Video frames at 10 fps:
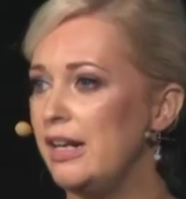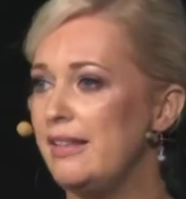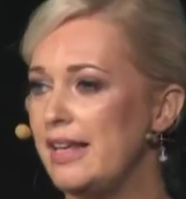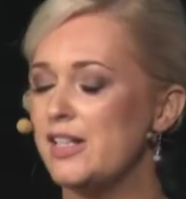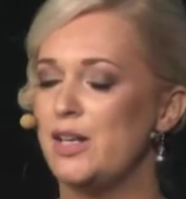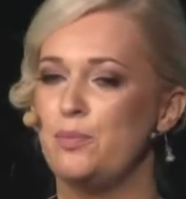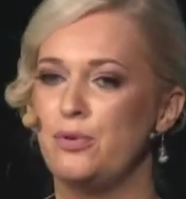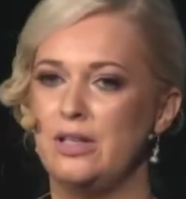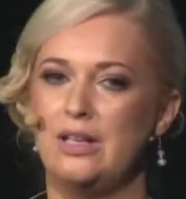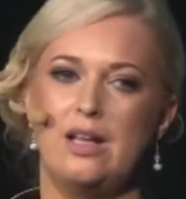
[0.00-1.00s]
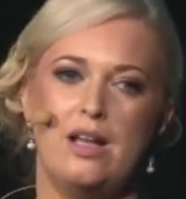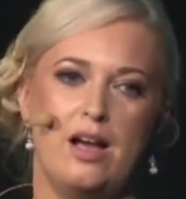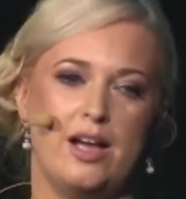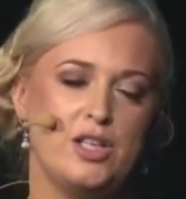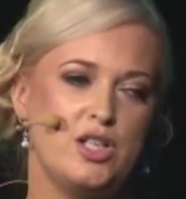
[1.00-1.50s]
in that April,
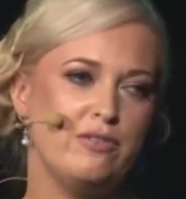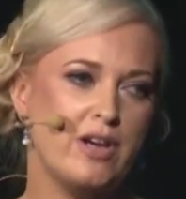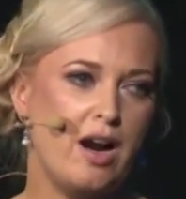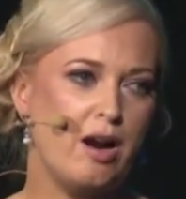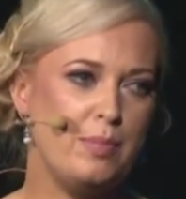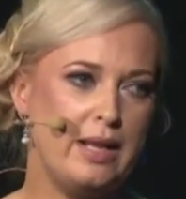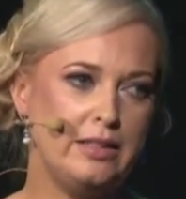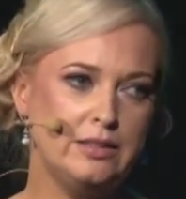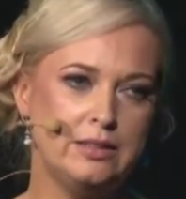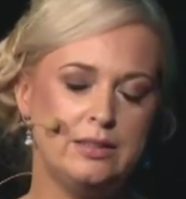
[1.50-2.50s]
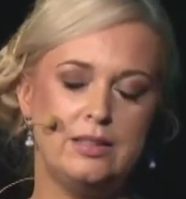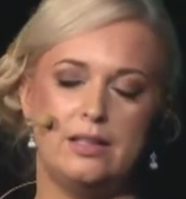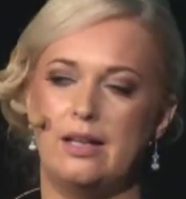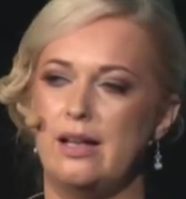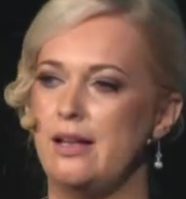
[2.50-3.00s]
I achieved car plan.
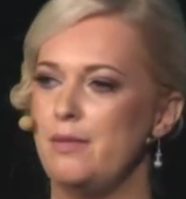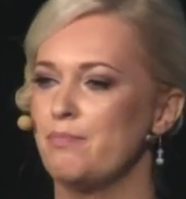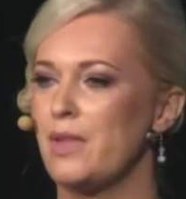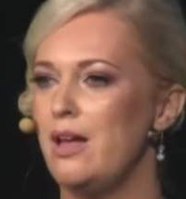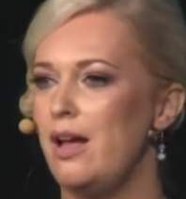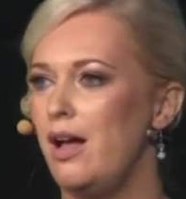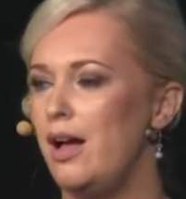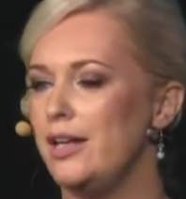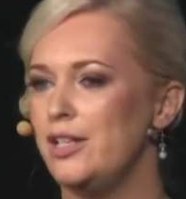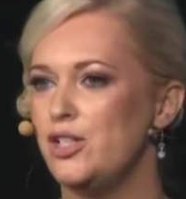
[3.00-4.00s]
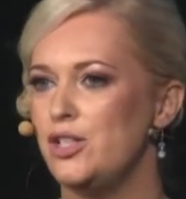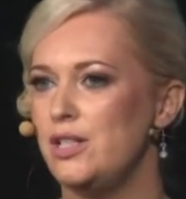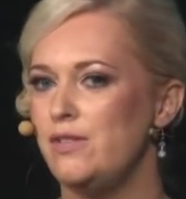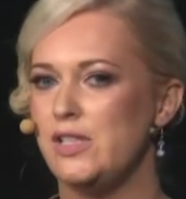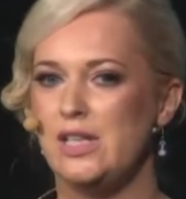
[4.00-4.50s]
I
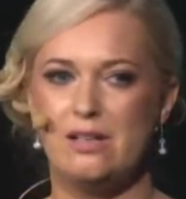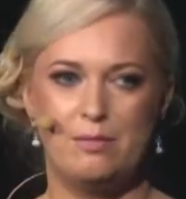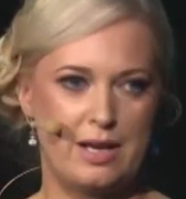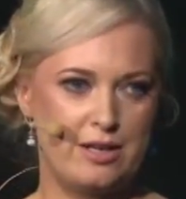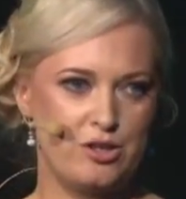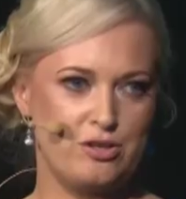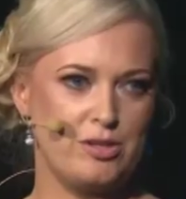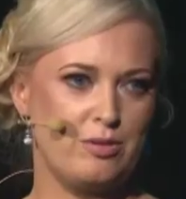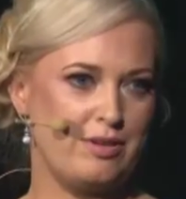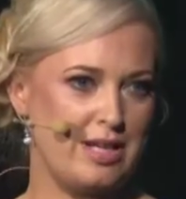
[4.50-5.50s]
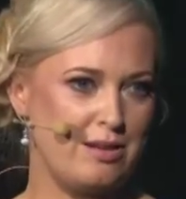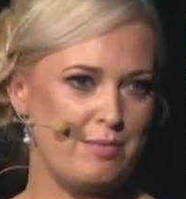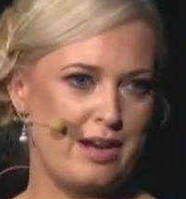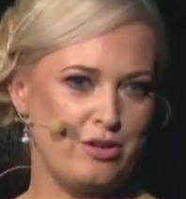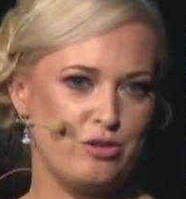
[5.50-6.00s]
achieved Eagle Manager, so our Eagle
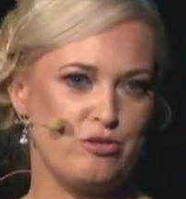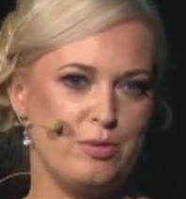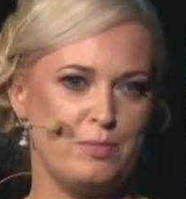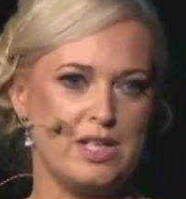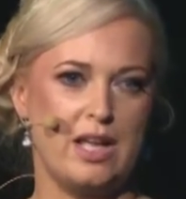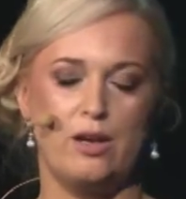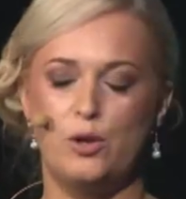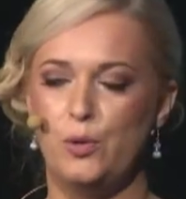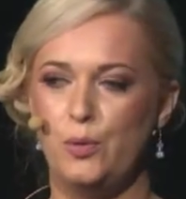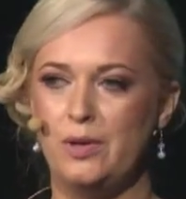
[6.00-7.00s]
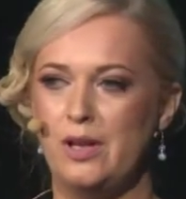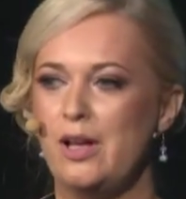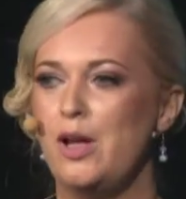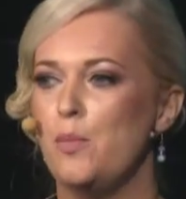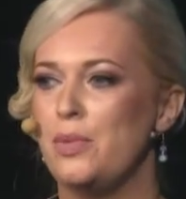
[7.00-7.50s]
Manager trip to Cancun.
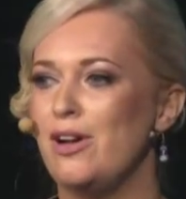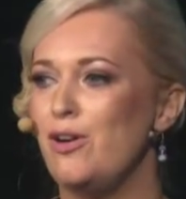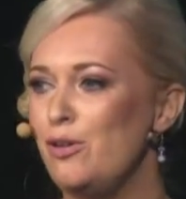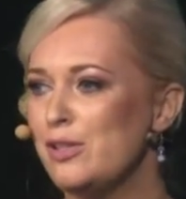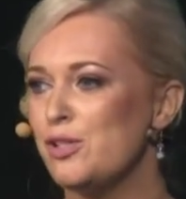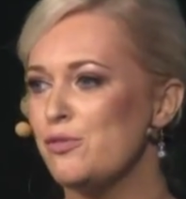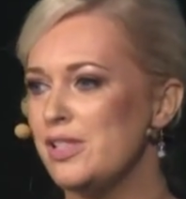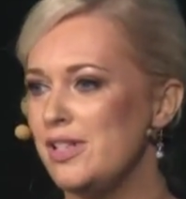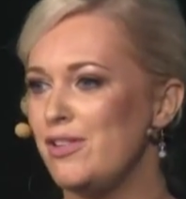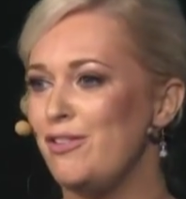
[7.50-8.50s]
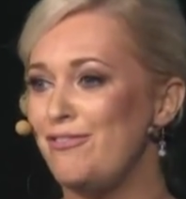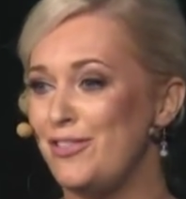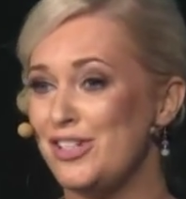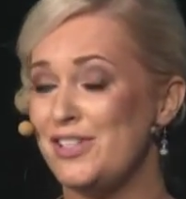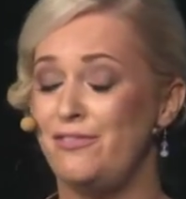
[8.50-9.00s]
But I also received our
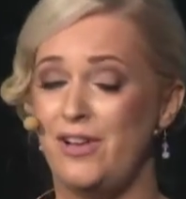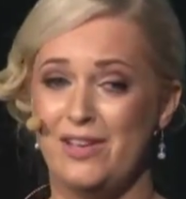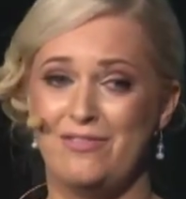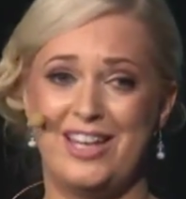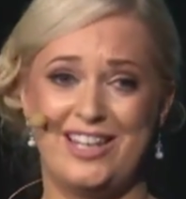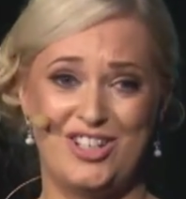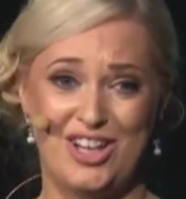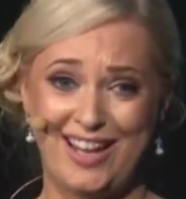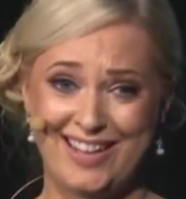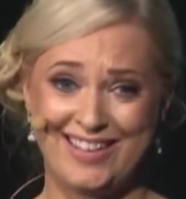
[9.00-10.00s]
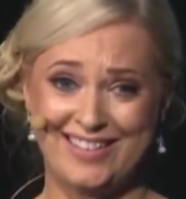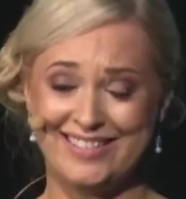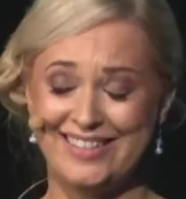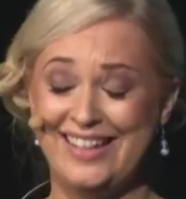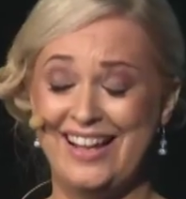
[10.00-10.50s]
first 5K check.
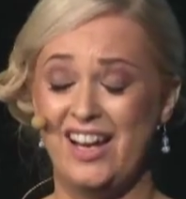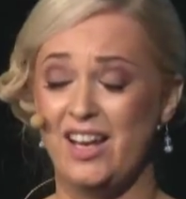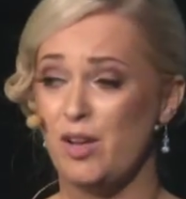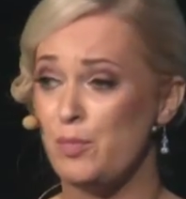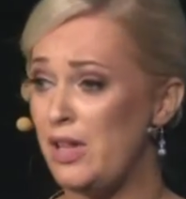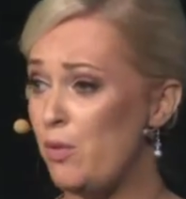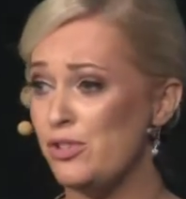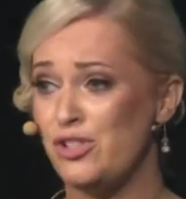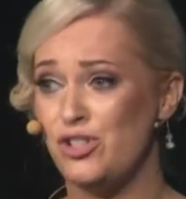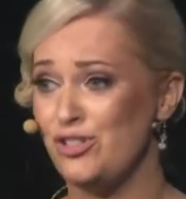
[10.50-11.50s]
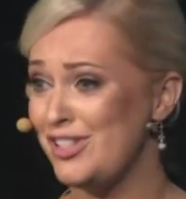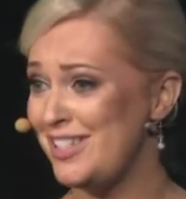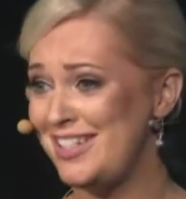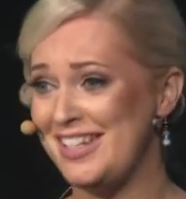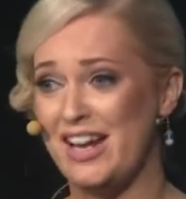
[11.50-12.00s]
That was
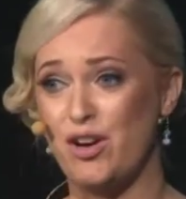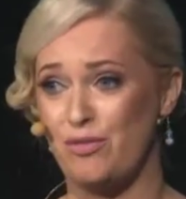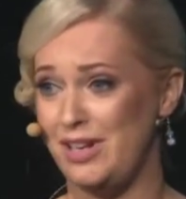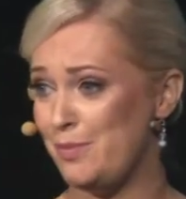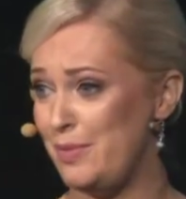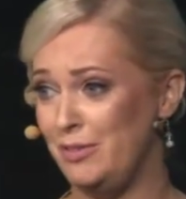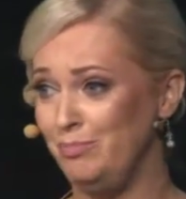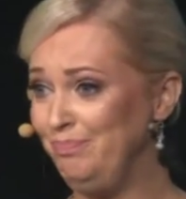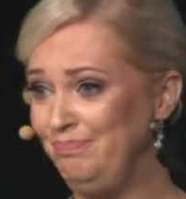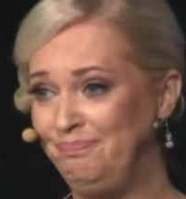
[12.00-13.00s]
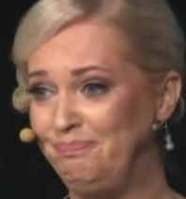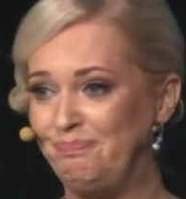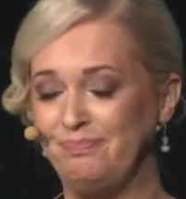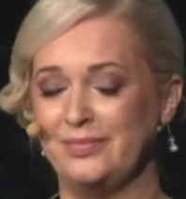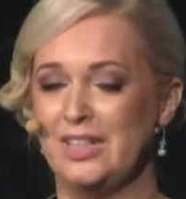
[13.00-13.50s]
just incredible.
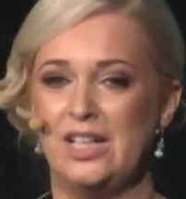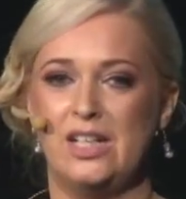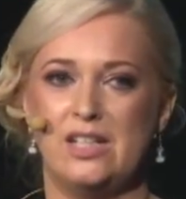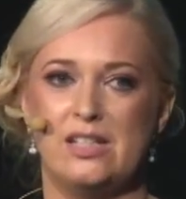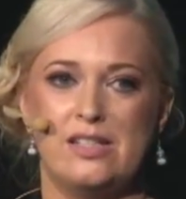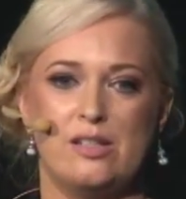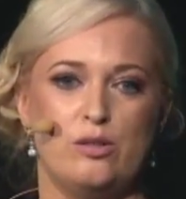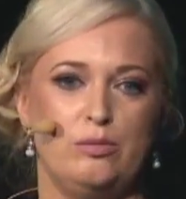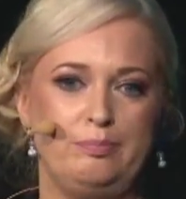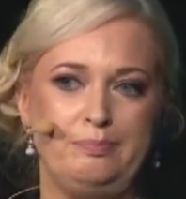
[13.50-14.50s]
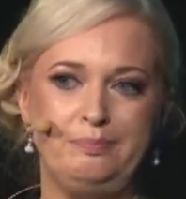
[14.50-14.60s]
So